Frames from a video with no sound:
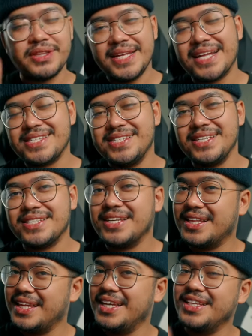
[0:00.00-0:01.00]
But that's it,
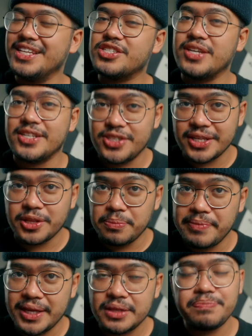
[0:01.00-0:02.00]
ladies and
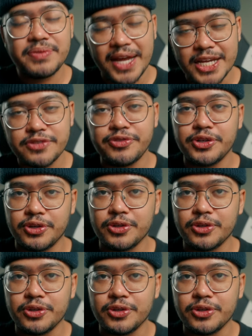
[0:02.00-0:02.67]
gentlemen. As for a